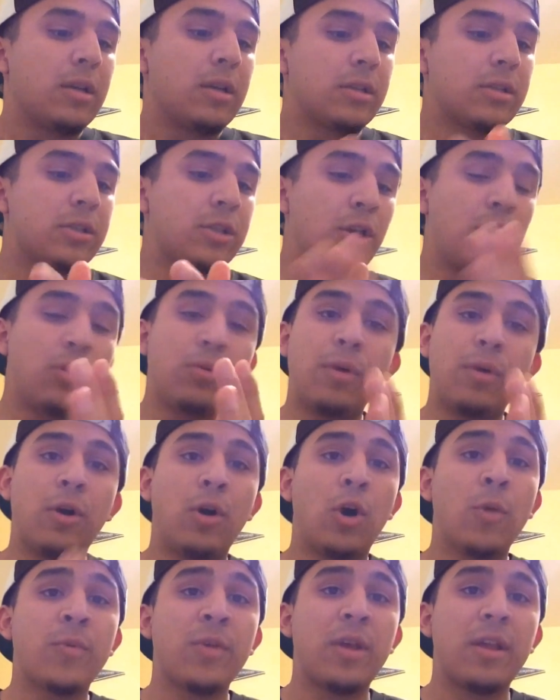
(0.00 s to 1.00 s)
So,
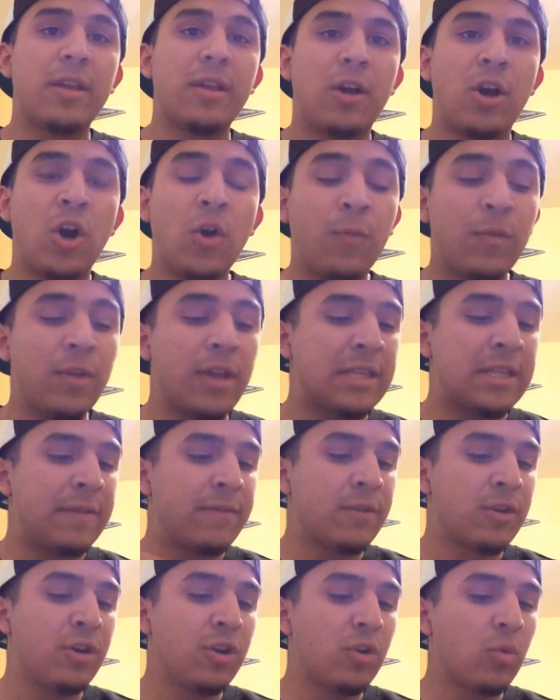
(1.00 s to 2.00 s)
hopefully you guys
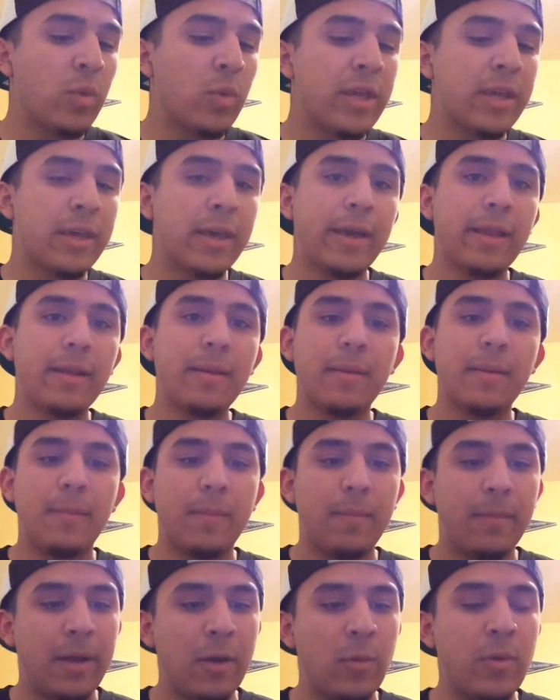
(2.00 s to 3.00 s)
have a good weekend.
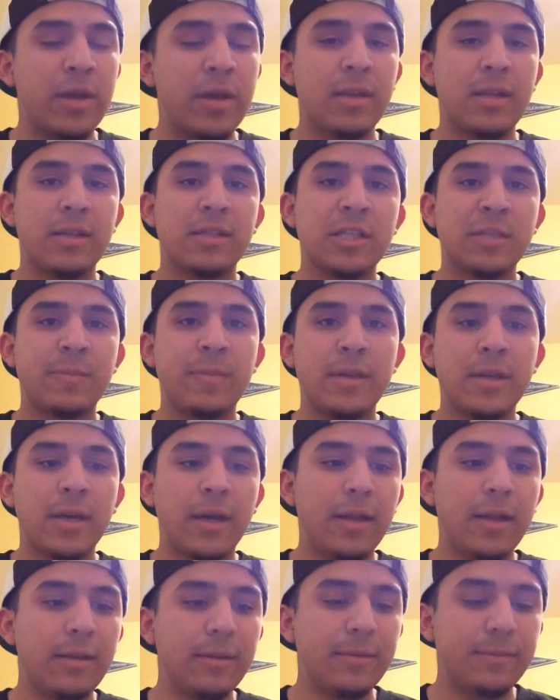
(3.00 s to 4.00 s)
My weekend has just
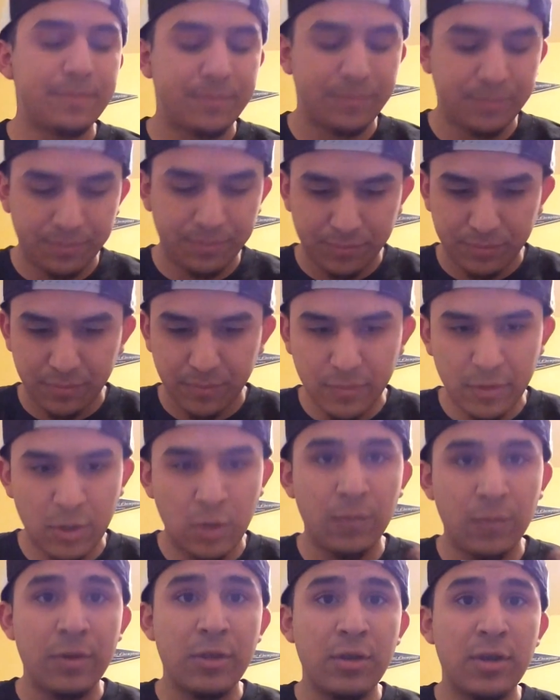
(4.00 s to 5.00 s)
begun.
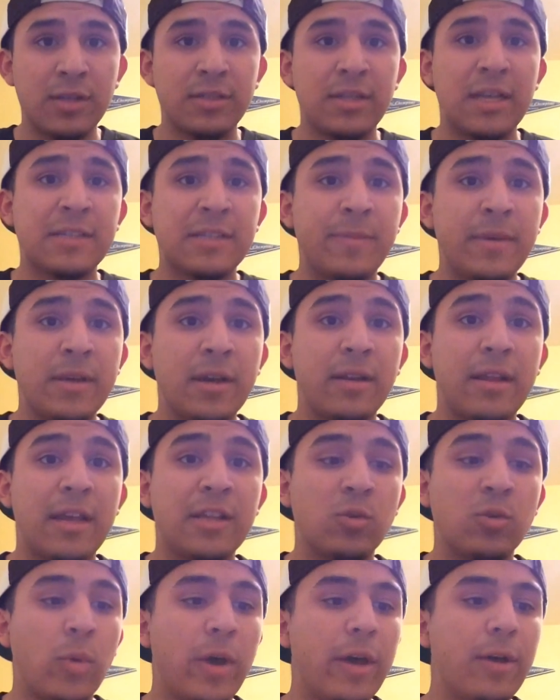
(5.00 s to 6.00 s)
Hopefully yours has begun
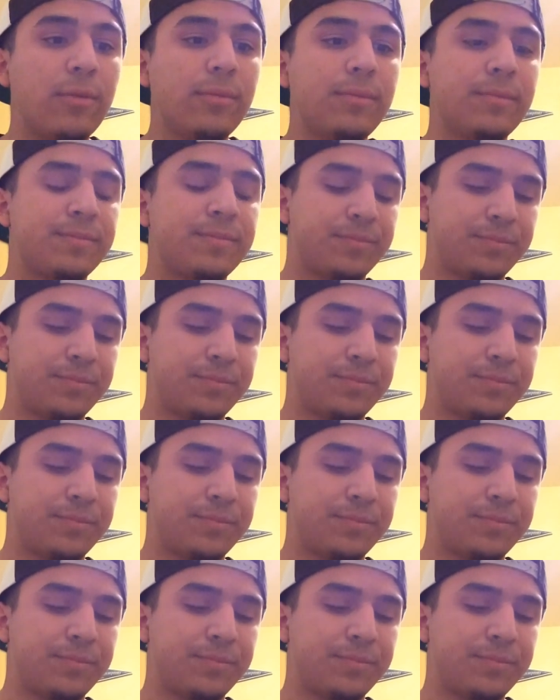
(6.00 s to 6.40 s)
as well.